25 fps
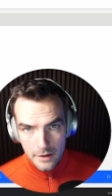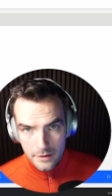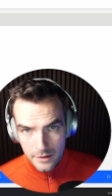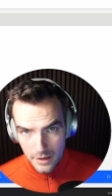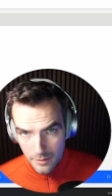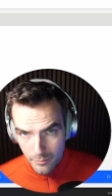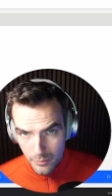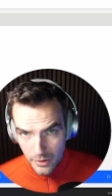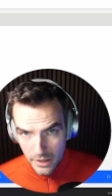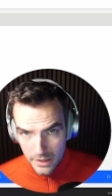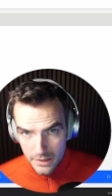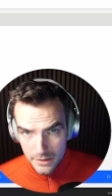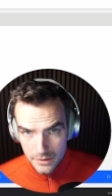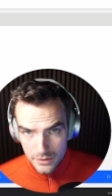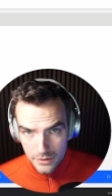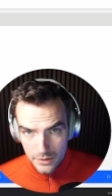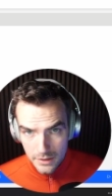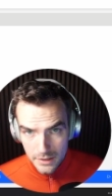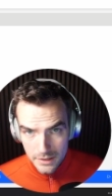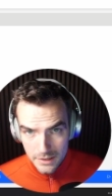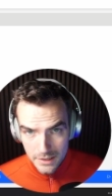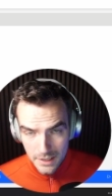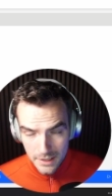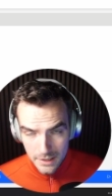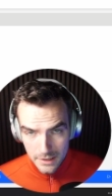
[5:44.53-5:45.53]
That part is going to
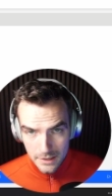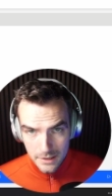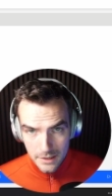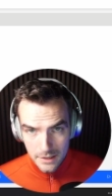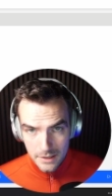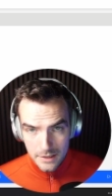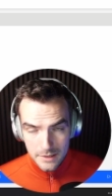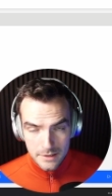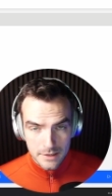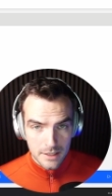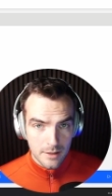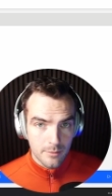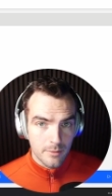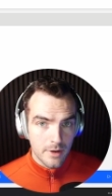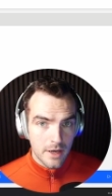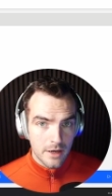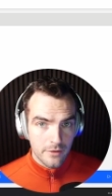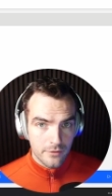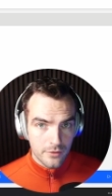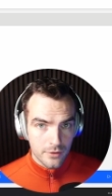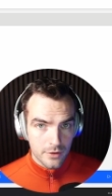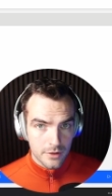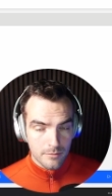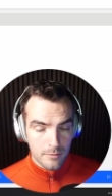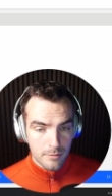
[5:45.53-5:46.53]
take some
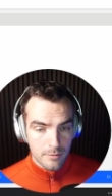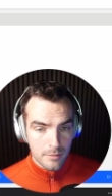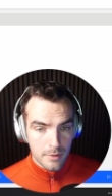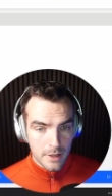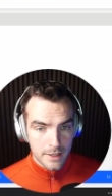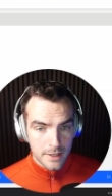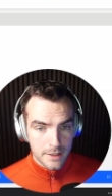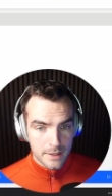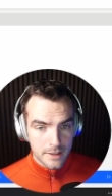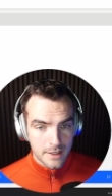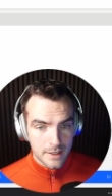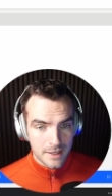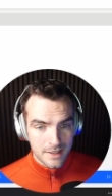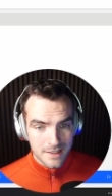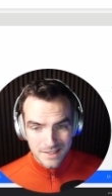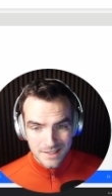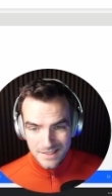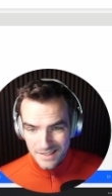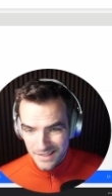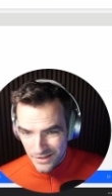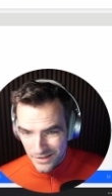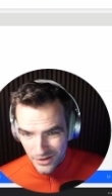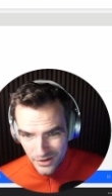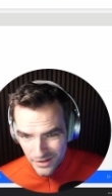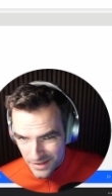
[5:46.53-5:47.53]
effort, but it's
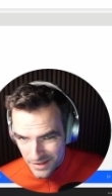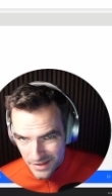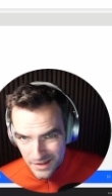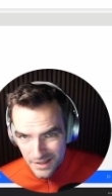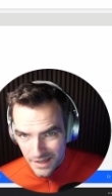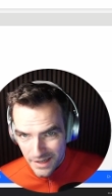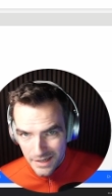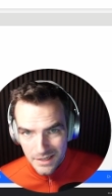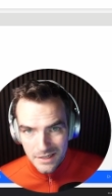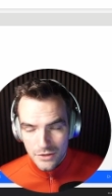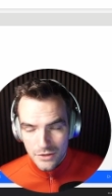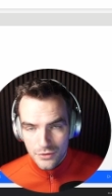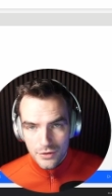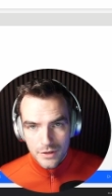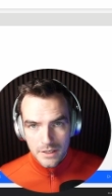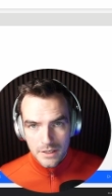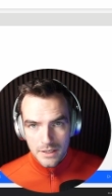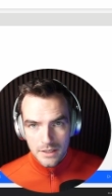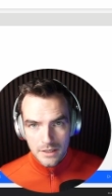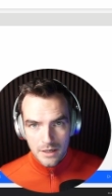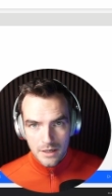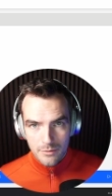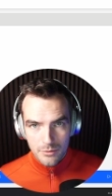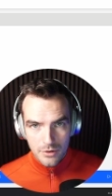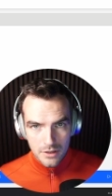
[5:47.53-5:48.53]
not that
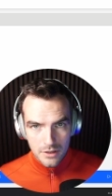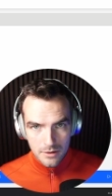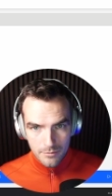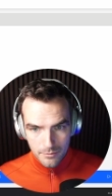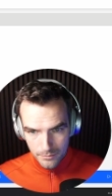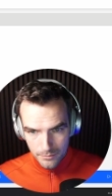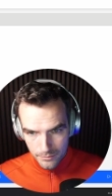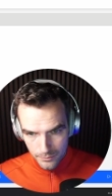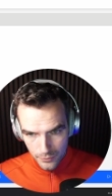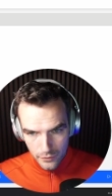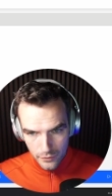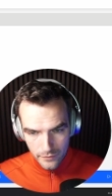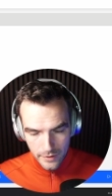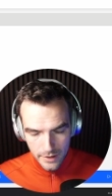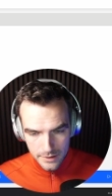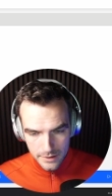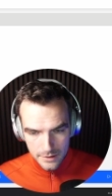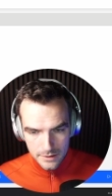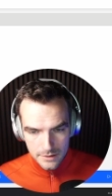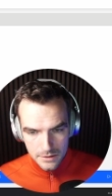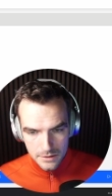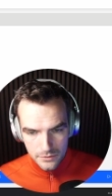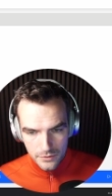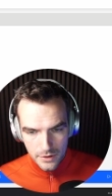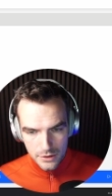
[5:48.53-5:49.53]
tricky. I'm going to provide the
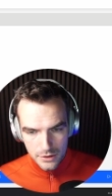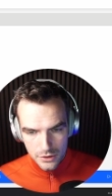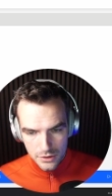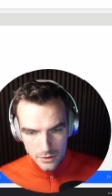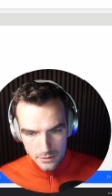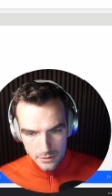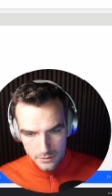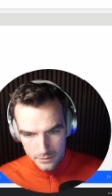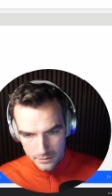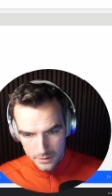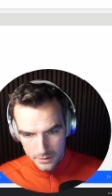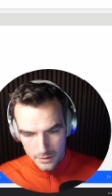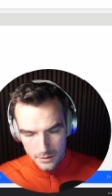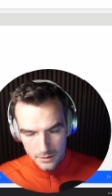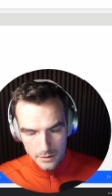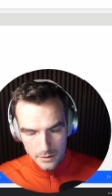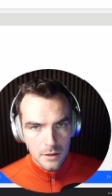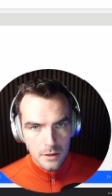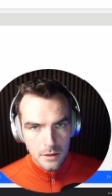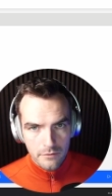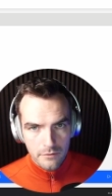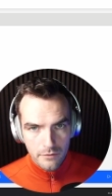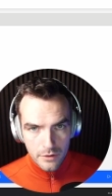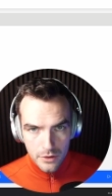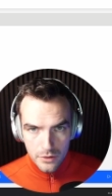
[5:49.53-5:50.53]
instruction in the
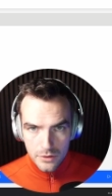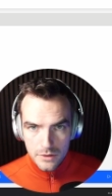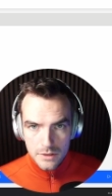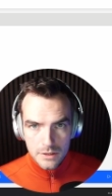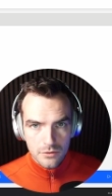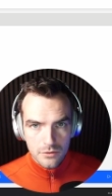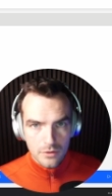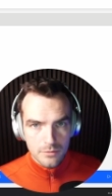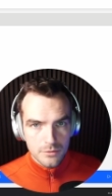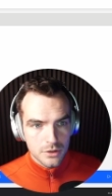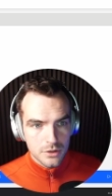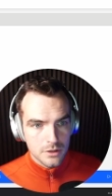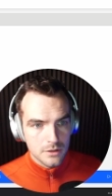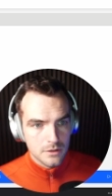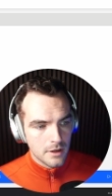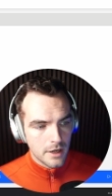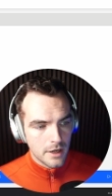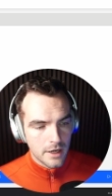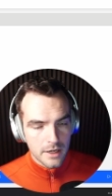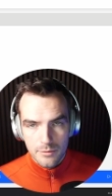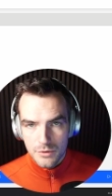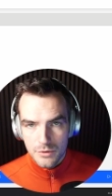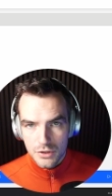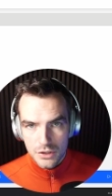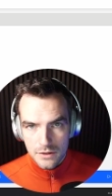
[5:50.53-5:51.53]
video description,
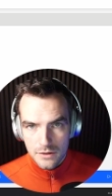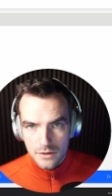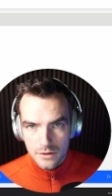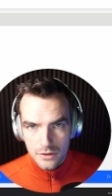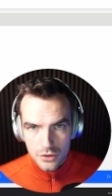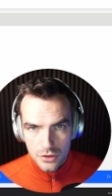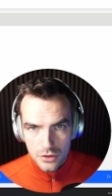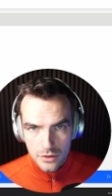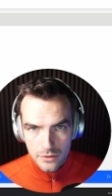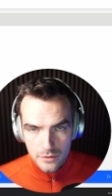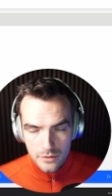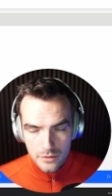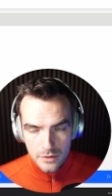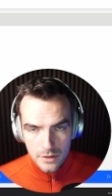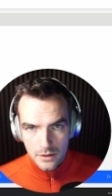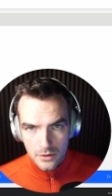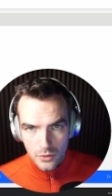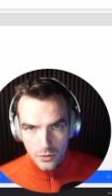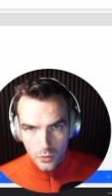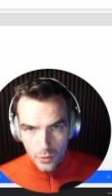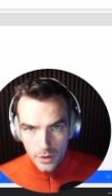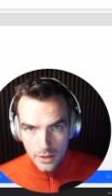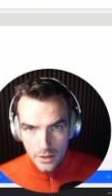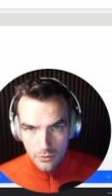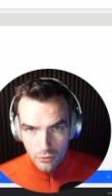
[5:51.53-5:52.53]
and I'm just going to show you the
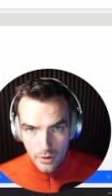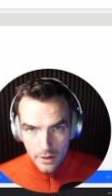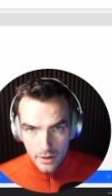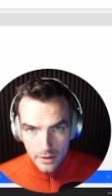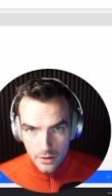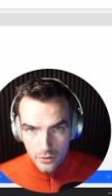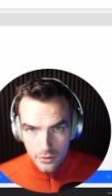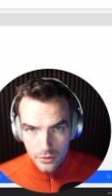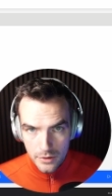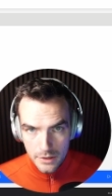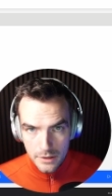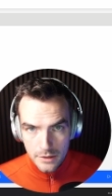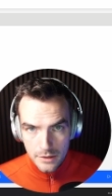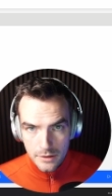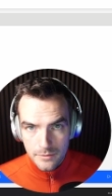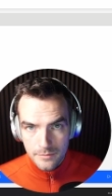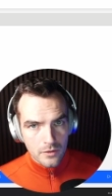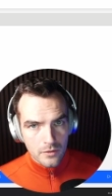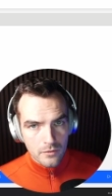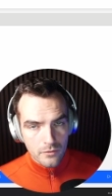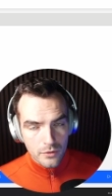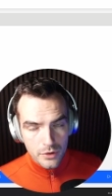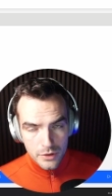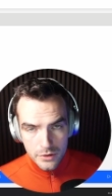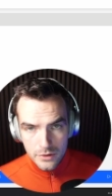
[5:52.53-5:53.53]
quick rundown here.
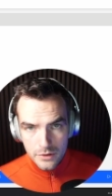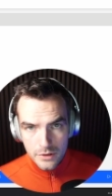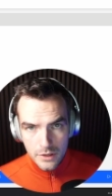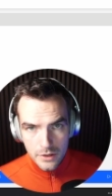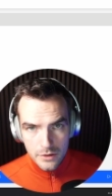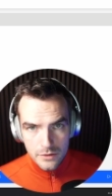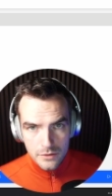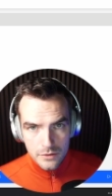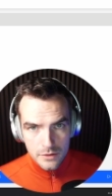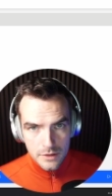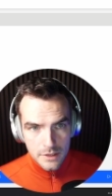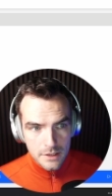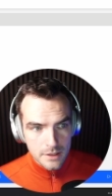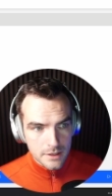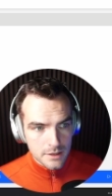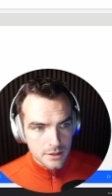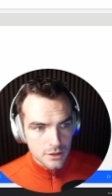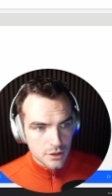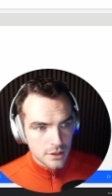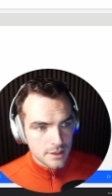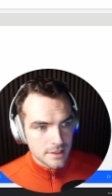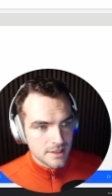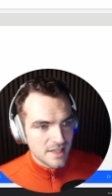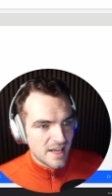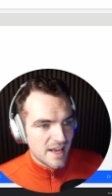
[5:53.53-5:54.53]
What you're going to need is
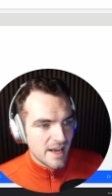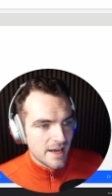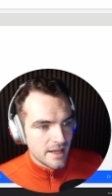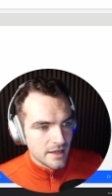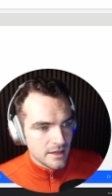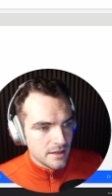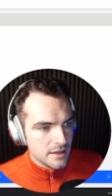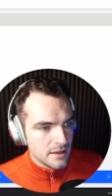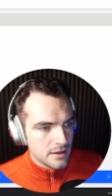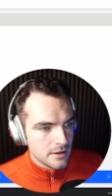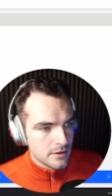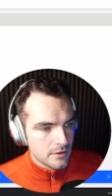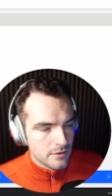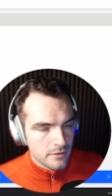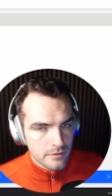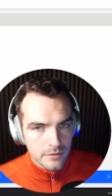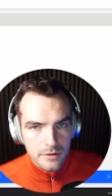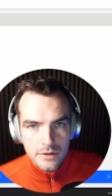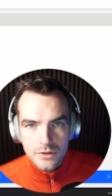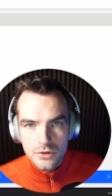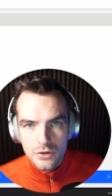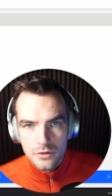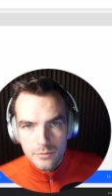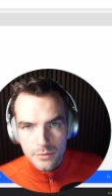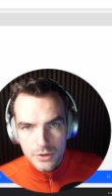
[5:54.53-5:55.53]
just any
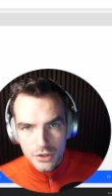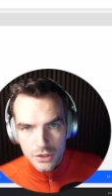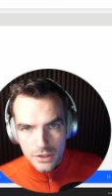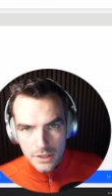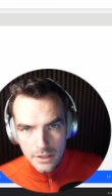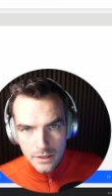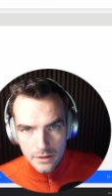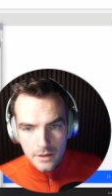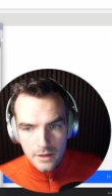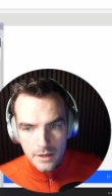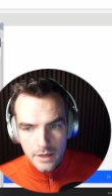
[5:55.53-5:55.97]
virtual machine.